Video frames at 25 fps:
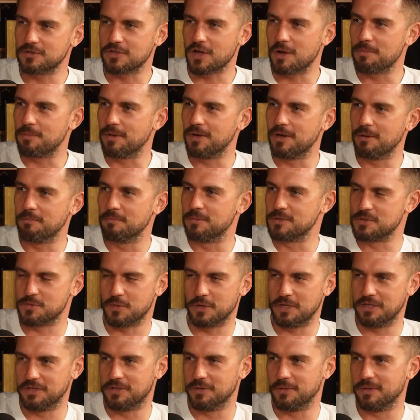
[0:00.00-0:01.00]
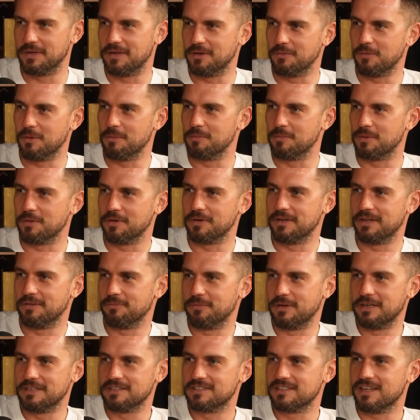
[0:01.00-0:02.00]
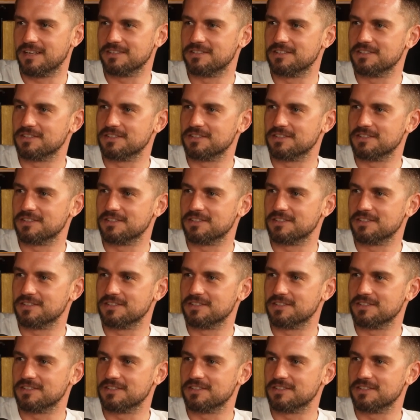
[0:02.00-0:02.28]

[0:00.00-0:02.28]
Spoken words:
type of numbers were you doing at one point then when it started to